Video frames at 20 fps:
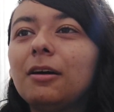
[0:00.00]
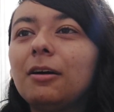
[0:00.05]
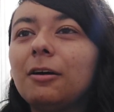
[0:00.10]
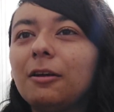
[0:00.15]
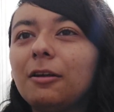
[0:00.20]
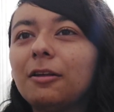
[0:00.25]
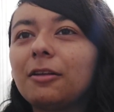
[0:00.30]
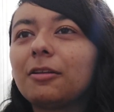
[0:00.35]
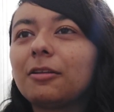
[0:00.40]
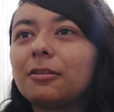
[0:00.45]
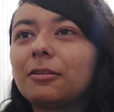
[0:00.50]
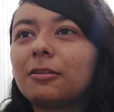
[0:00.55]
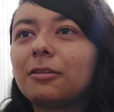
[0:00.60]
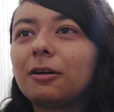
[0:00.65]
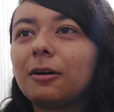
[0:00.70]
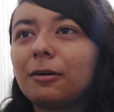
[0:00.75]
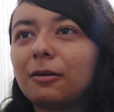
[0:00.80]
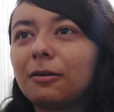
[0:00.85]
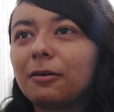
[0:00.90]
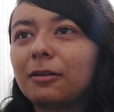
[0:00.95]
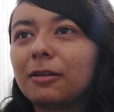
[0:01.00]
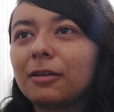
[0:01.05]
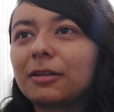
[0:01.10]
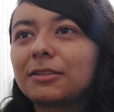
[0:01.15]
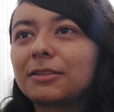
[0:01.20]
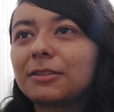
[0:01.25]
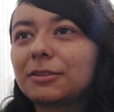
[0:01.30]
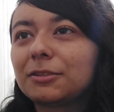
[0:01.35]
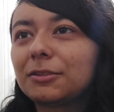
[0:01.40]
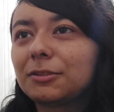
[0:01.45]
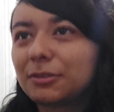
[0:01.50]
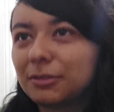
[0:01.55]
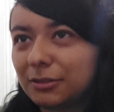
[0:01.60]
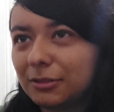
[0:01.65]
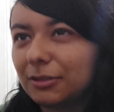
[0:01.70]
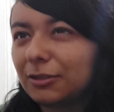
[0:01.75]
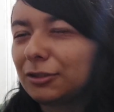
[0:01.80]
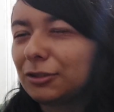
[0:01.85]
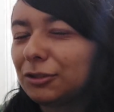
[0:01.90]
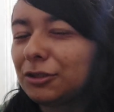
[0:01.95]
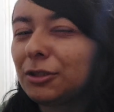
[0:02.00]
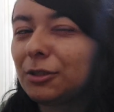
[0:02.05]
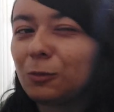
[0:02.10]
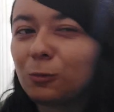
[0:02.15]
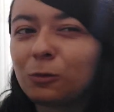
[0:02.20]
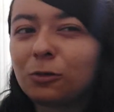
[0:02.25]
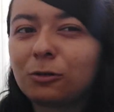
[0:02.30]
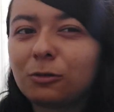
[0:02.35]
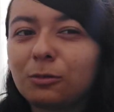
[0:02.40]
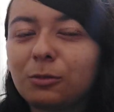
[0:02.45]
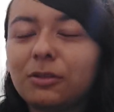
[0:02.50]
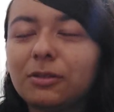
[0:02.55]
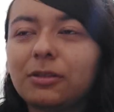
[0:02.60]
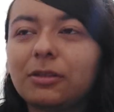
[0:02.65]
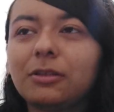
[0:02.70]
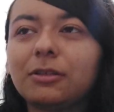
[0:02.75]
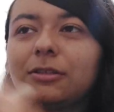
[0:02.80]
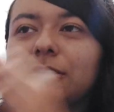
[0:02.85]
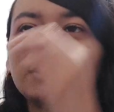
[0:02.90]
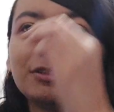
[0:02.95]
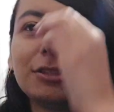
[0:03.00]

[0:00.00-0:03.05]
Other than, oh, that's interesting world building.